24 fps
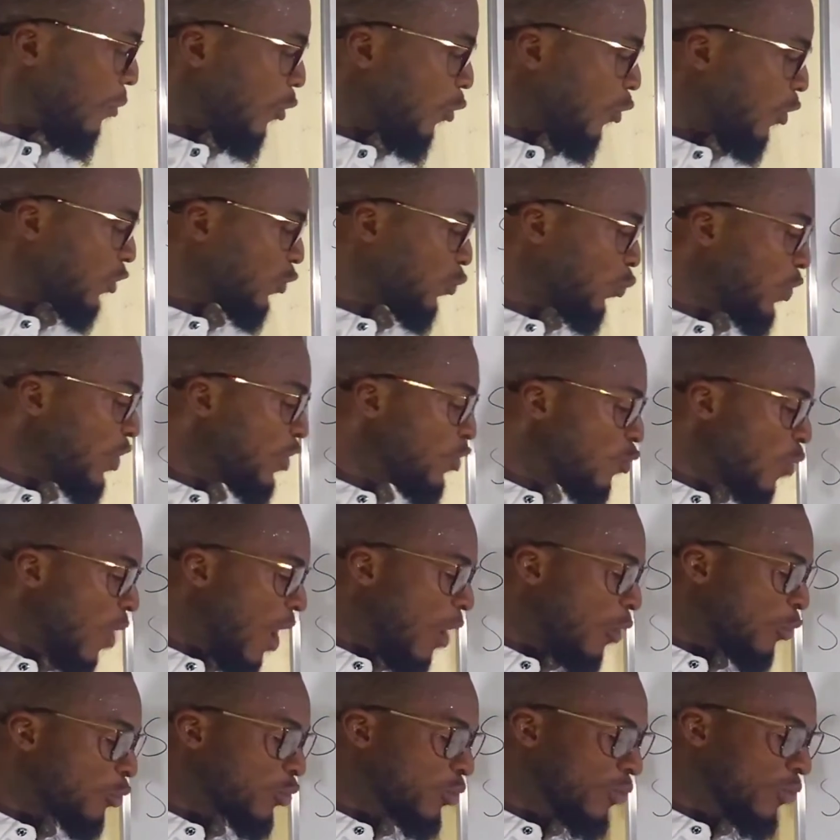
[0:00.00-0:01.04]
Because we know
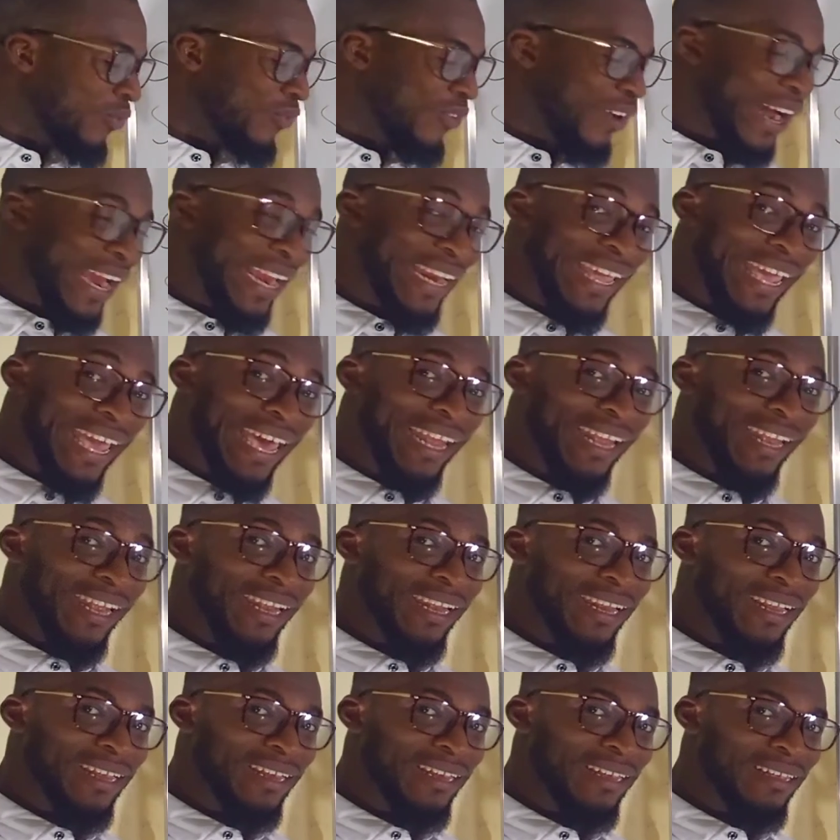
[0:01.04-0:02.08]
how to find
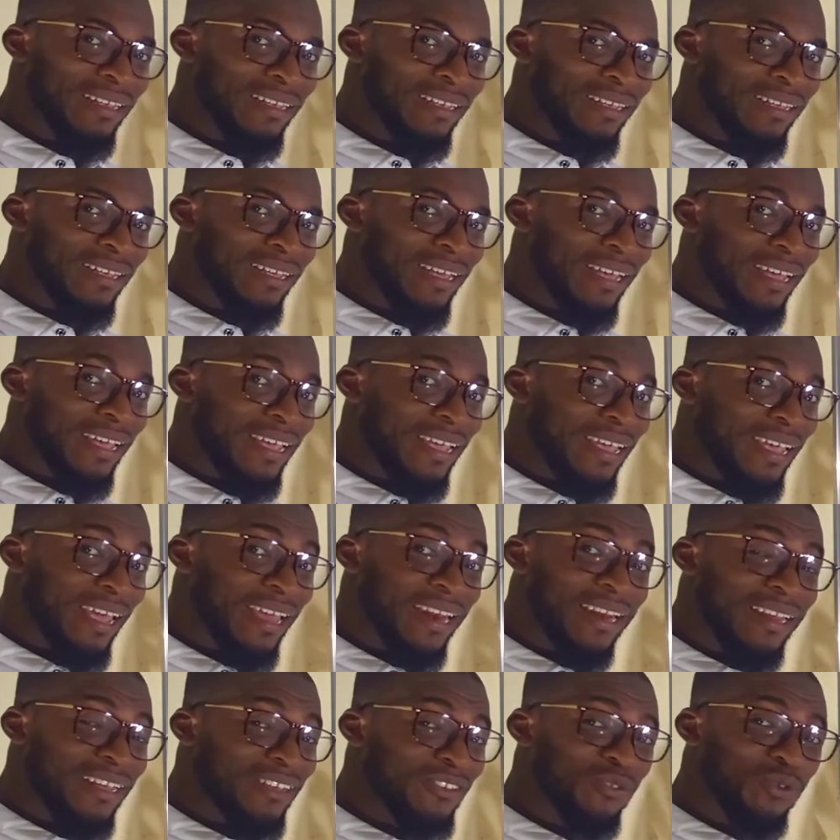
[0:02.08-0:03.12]
L.
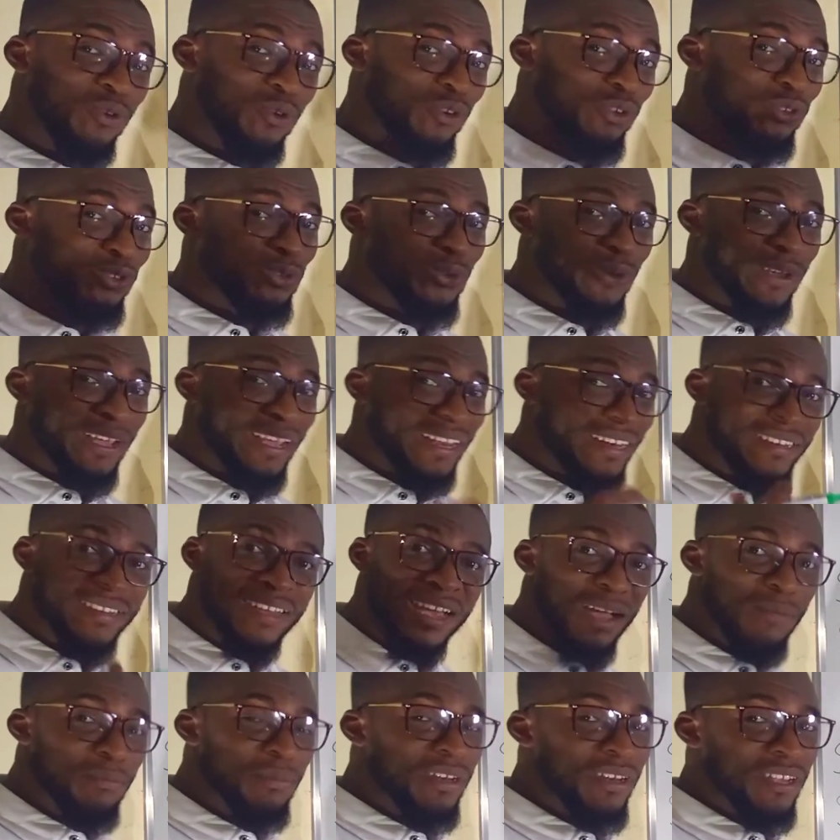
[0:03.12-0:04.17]
L is also a
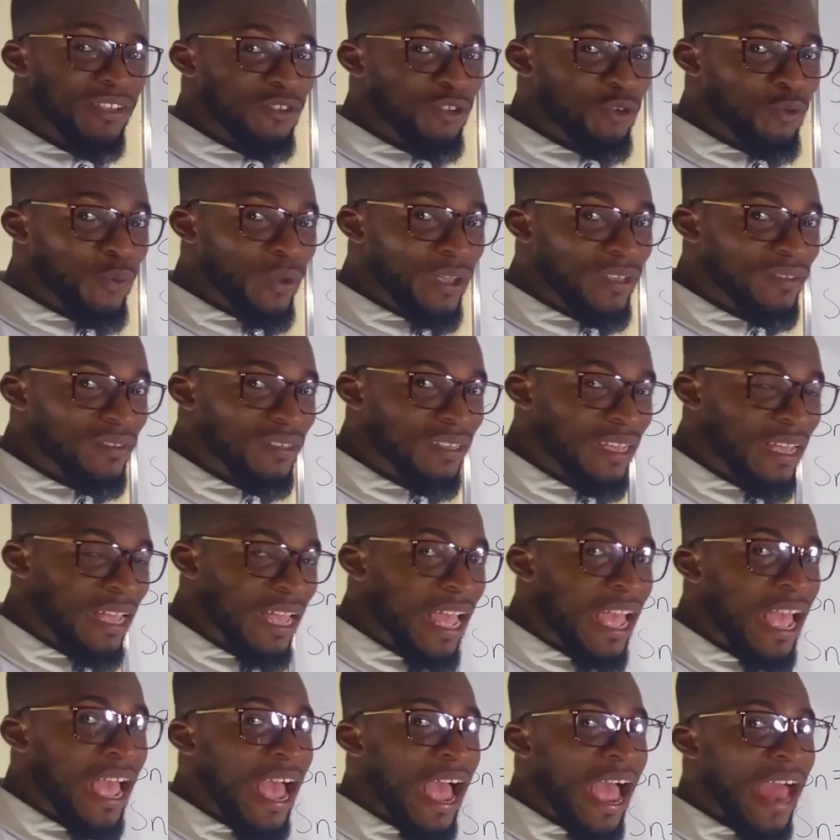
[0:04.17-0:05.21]
term in a sequence,
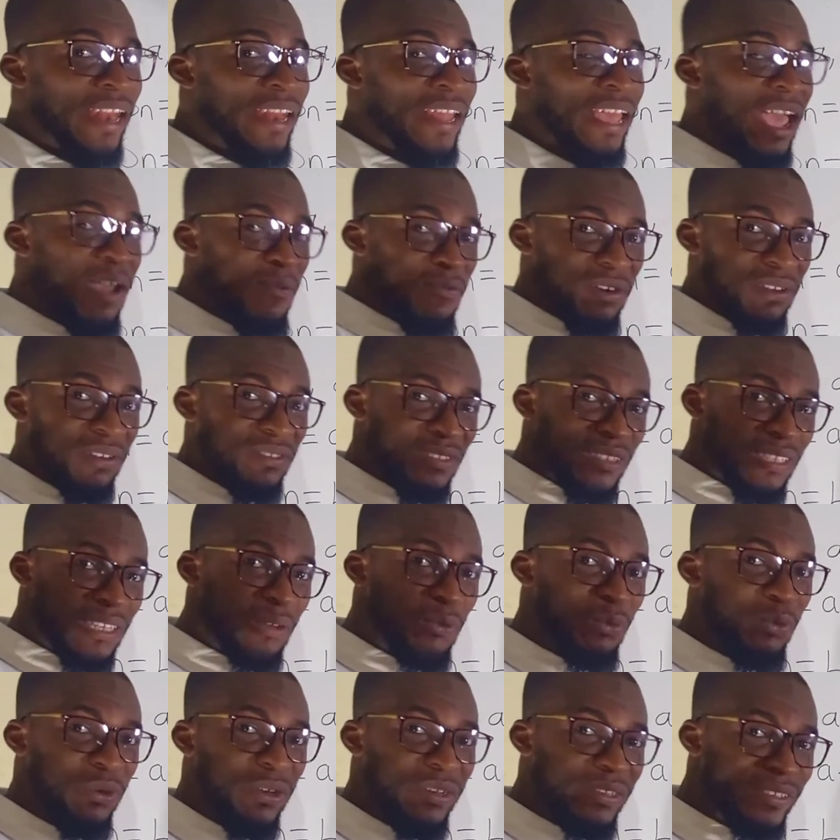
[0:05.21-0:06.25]
and every
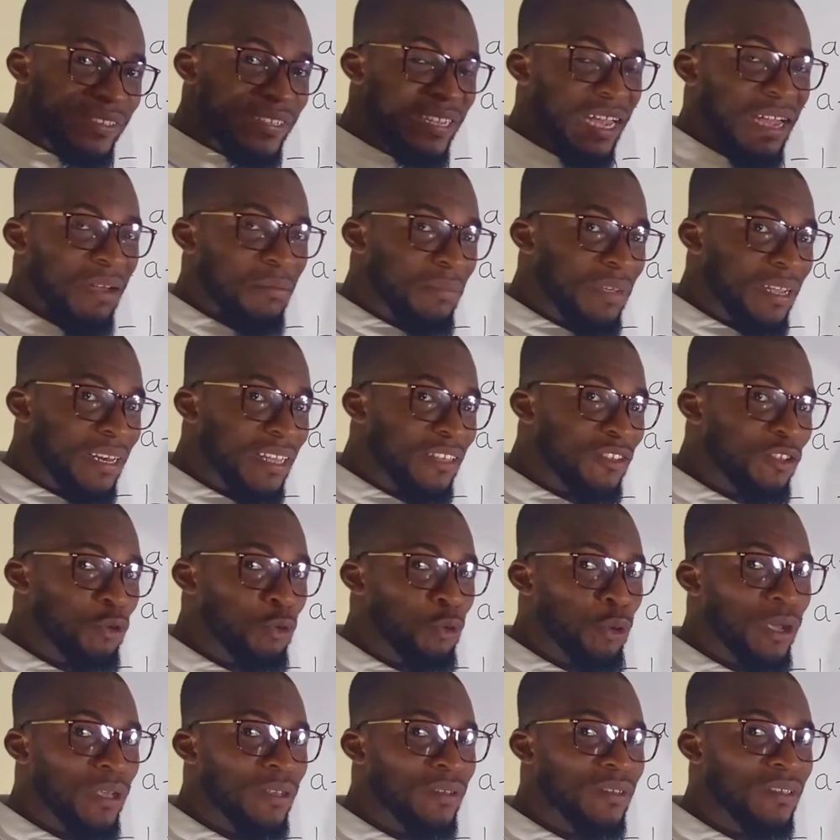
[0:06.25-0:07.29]
single term in a
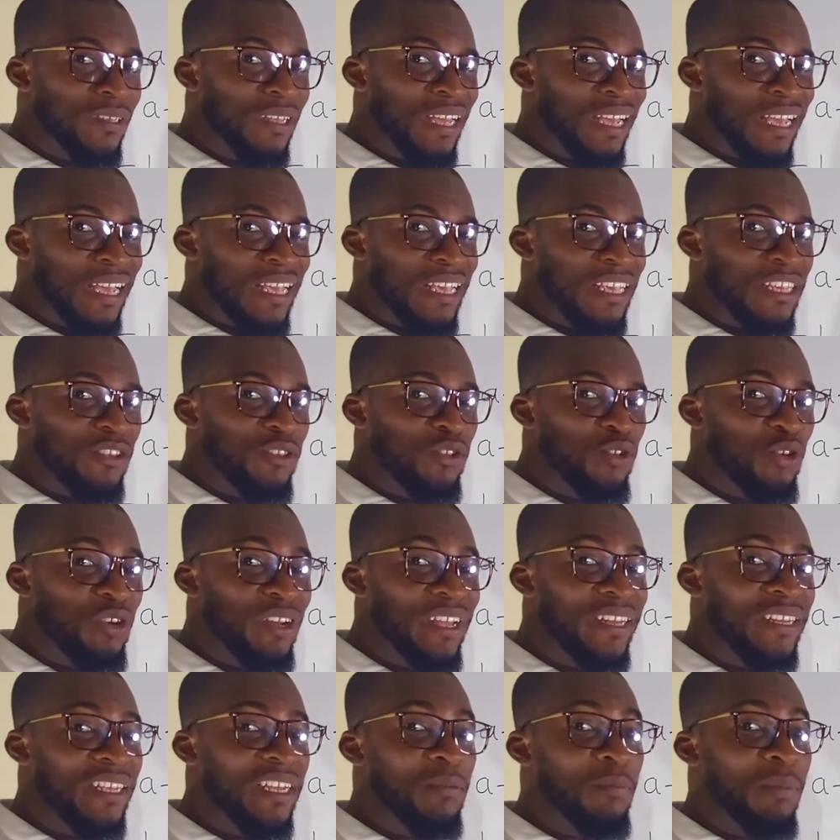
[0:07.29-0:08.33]
sequence is
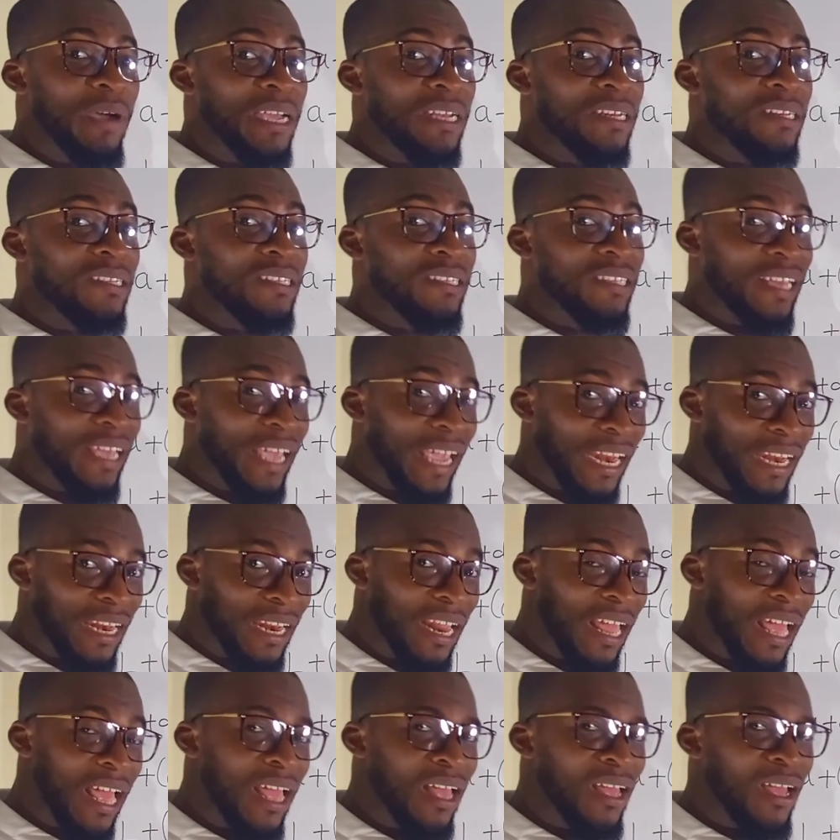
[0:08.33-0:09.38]
denoted by
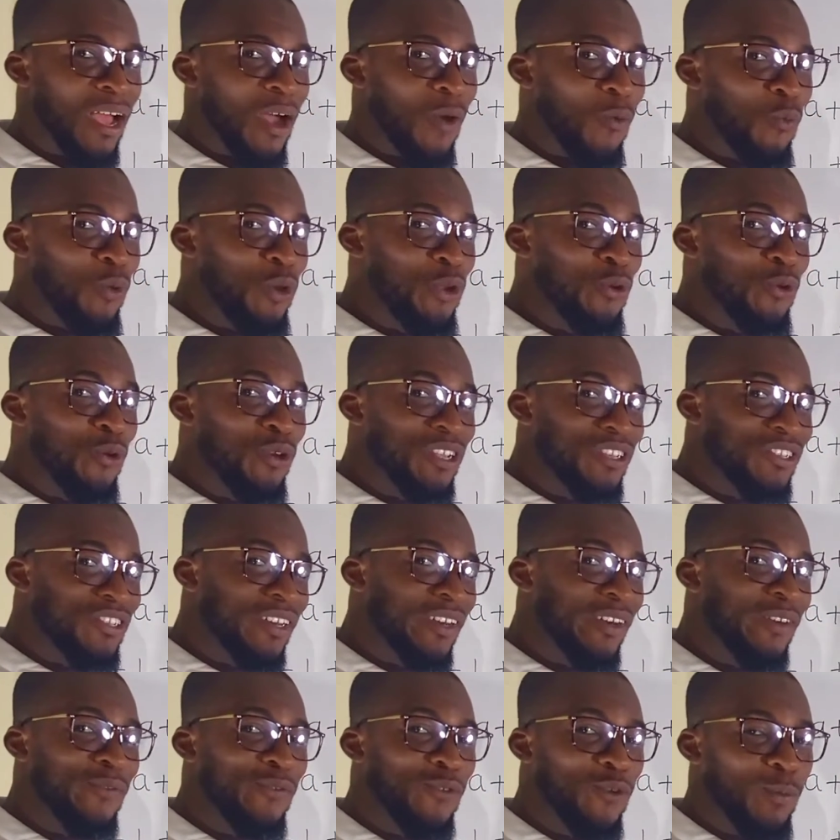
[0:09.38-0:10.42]
Tn. And we know the
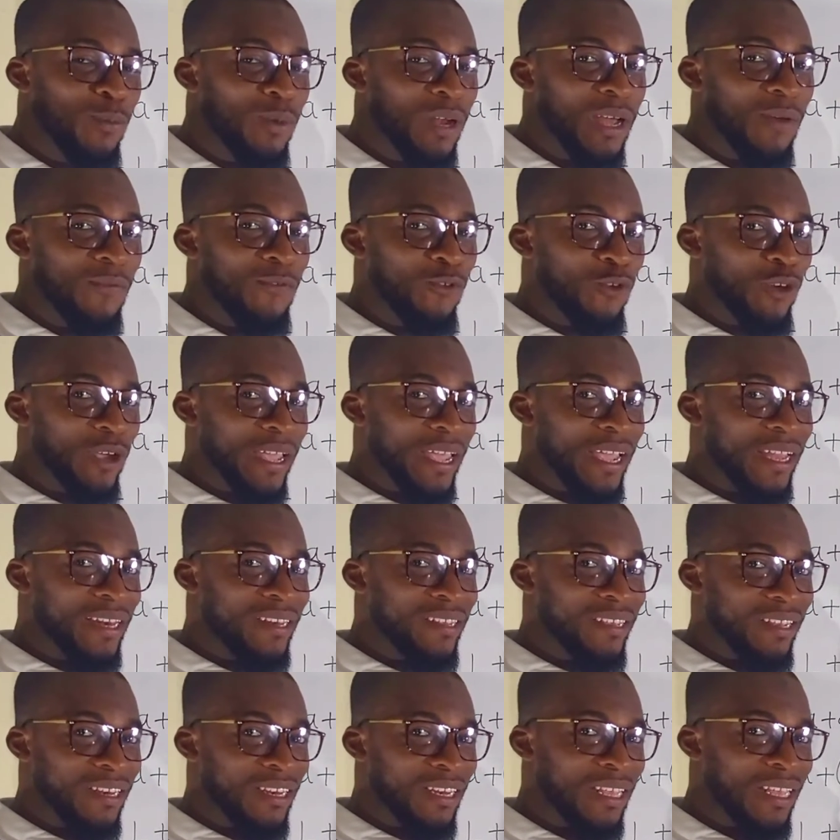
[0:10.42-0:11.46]
general formula for
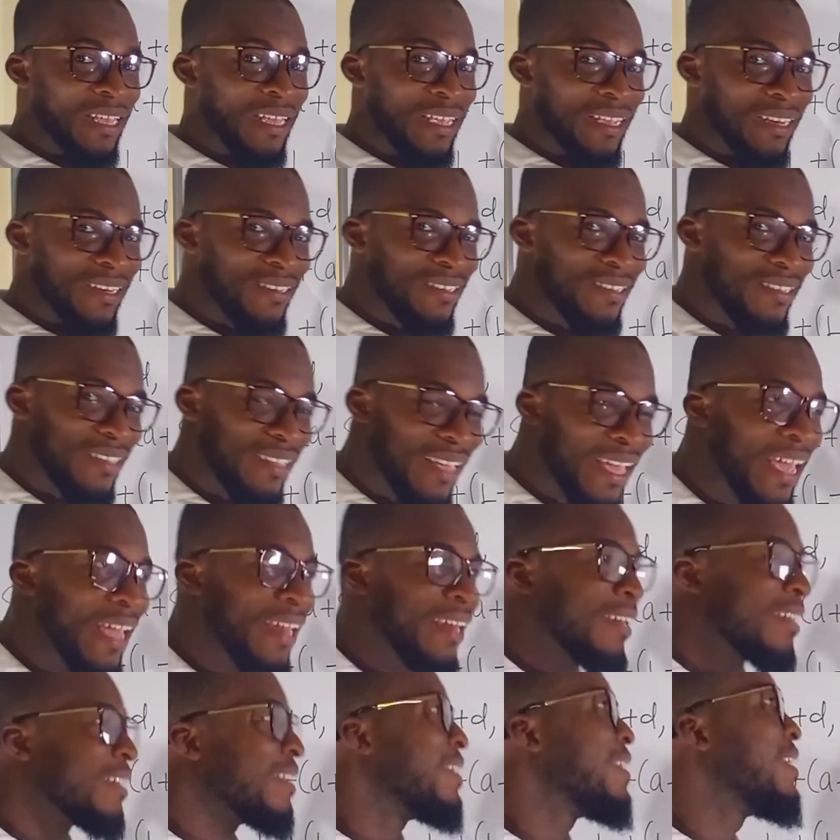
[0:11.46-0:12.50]
getting
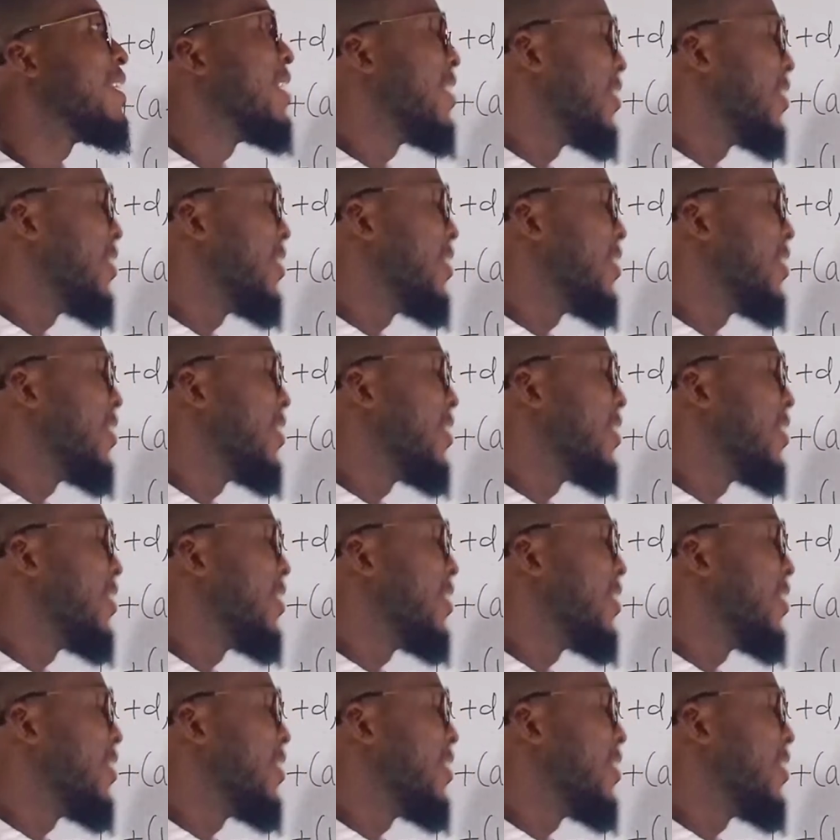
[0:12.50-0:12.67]
Tn.